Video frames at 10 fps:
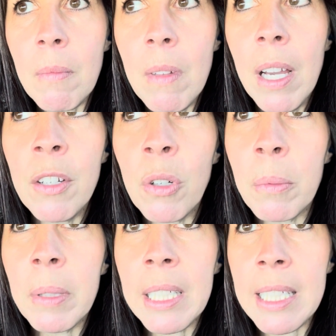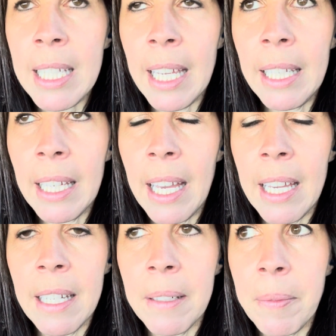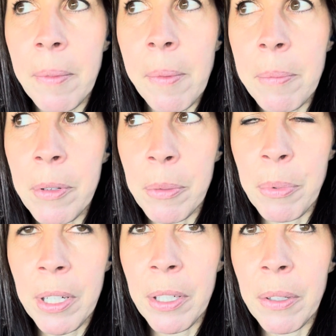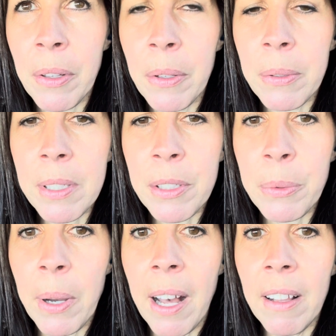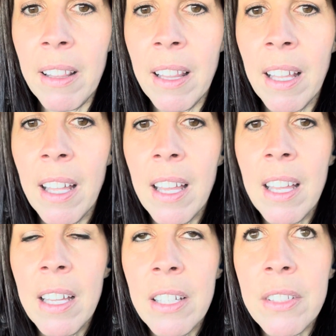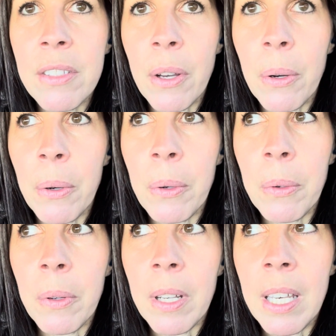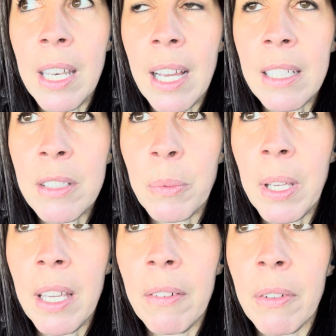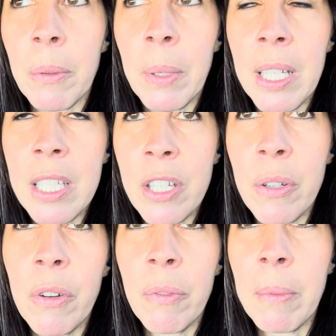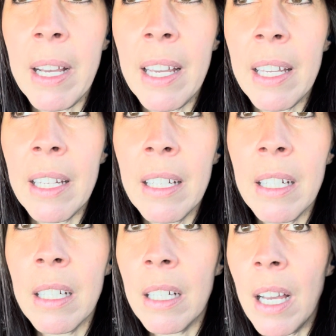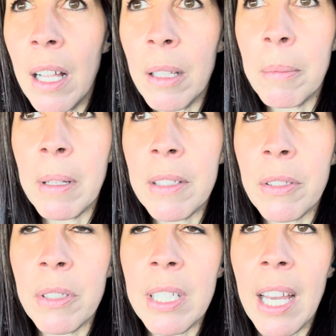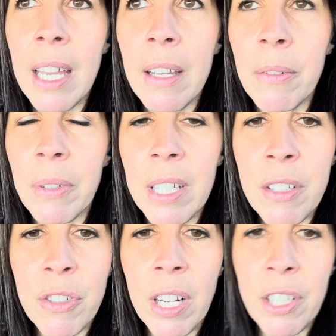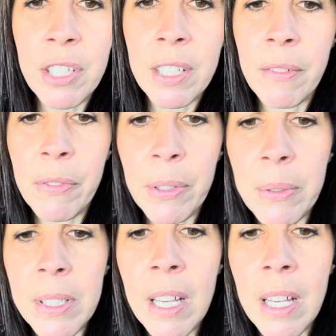I normally take, and I'm doing pretty good on those as well. So next week, for week 2 of my elemental diet reintroduction of foods,